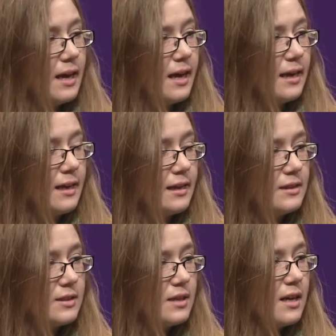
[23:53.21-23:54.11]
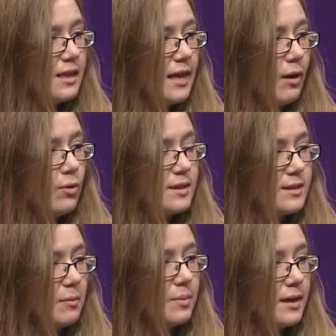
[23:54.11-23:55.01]
And that was
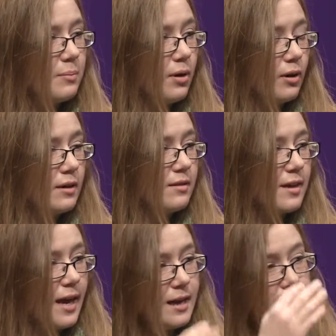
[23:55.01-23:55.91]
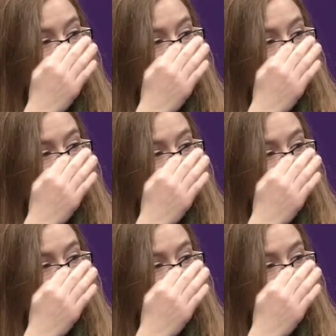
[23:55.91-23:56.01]
a big part of that